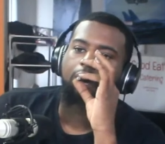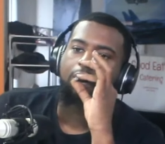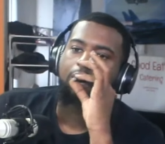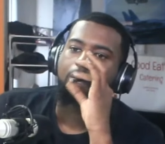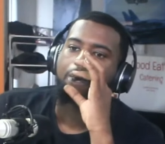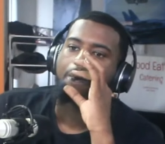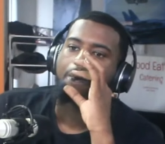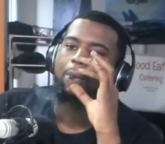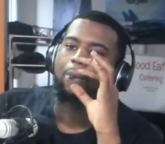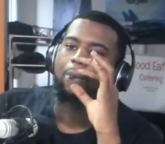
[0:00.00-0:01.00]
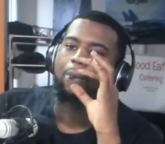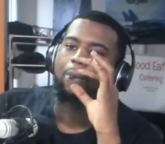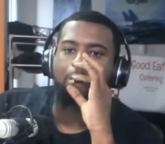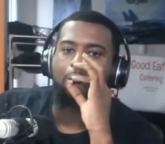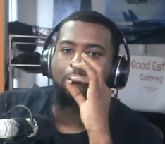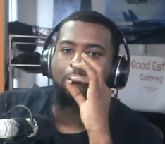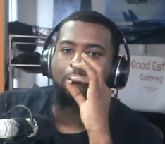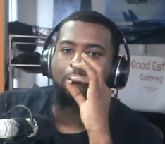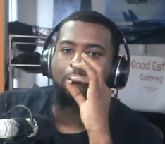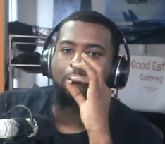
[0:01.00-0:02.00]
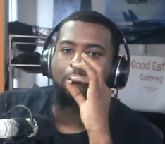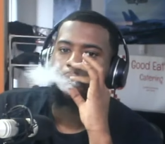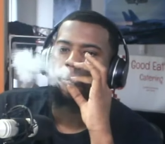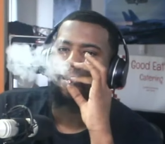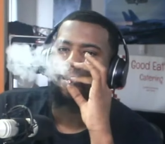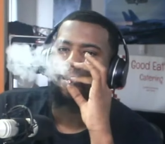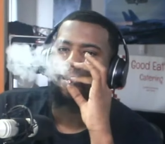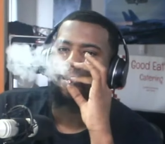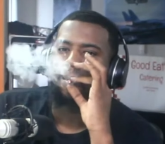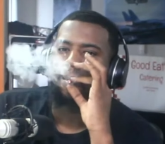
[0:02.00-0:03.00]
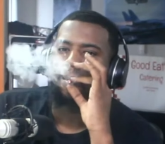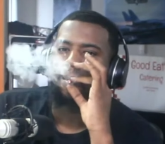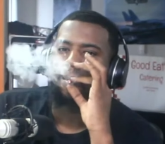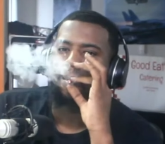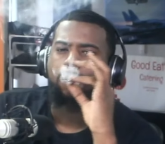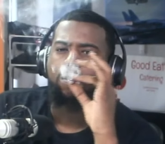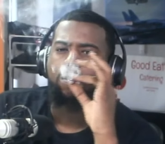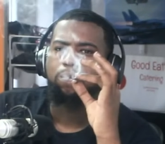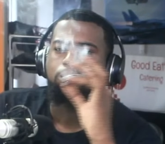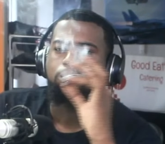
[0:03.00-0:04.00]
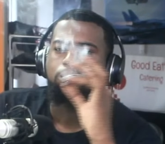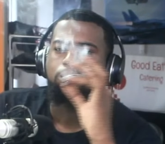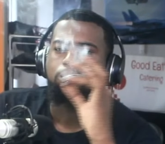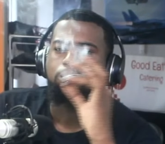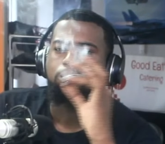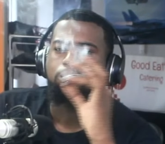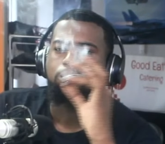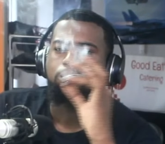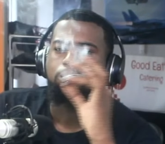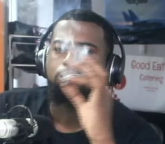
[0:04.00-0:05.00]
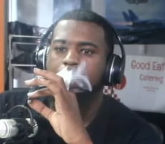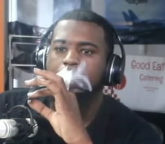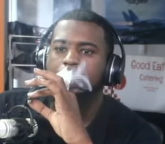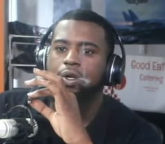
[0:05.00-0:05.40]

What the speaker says: No one is speaking in this clip.